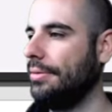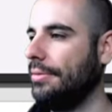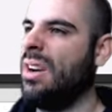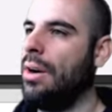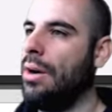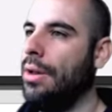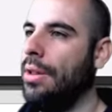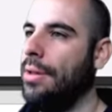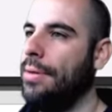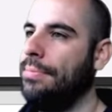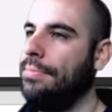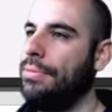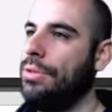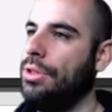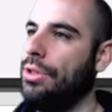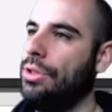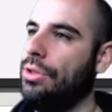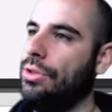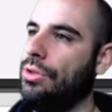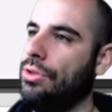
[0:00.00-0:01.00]
Column
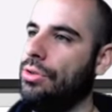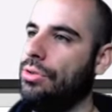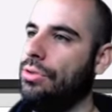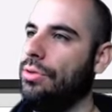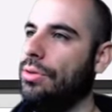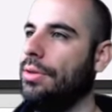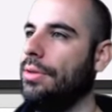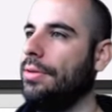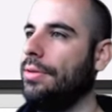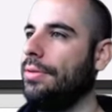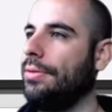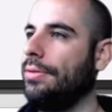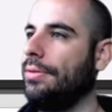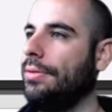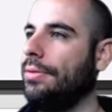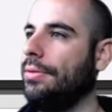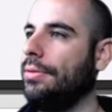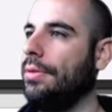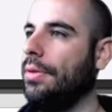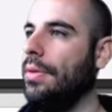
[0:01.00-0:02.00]
two.
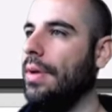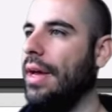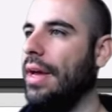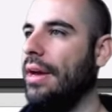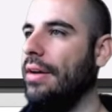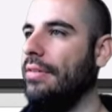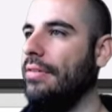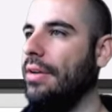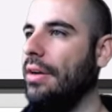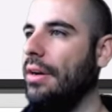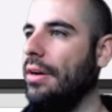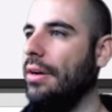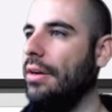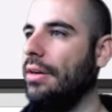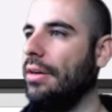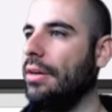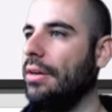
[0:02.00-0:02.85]
What do we have here?